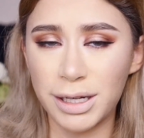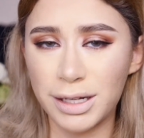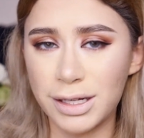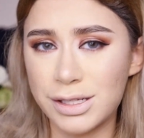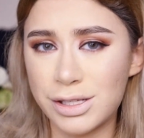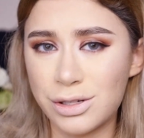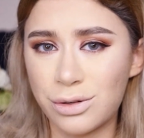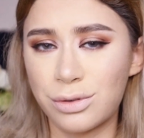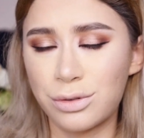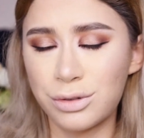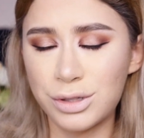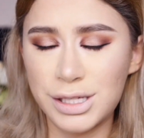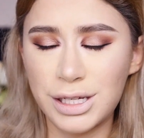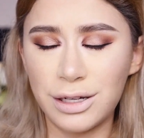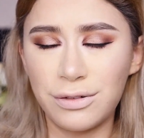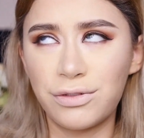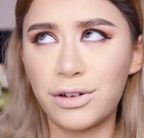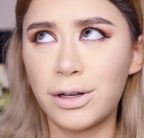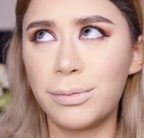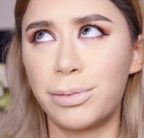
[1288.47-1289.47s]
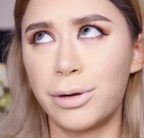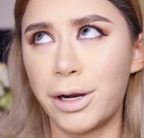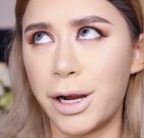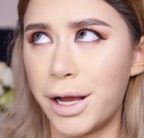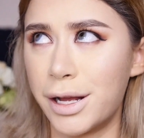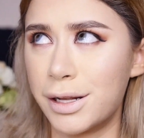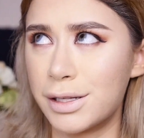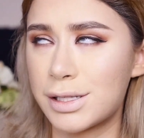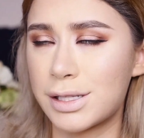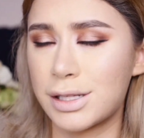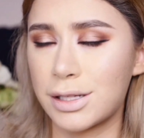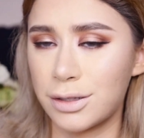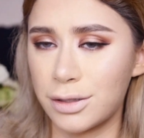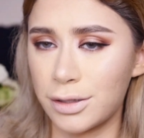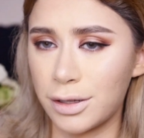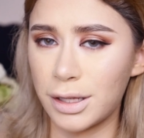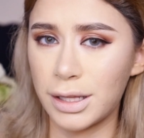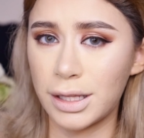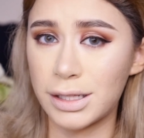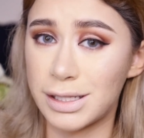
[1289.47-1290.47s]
but it is cruelty-free brand, so